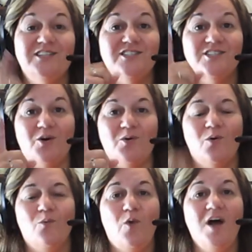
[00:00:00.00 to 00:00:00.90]
So,
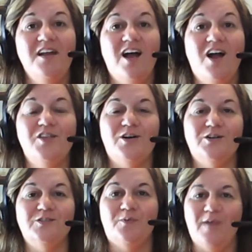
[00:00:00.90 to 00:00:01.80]
what are
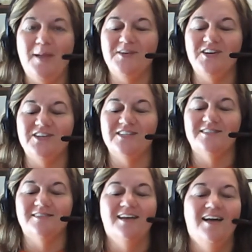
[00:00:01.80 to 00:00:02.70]
those parameters?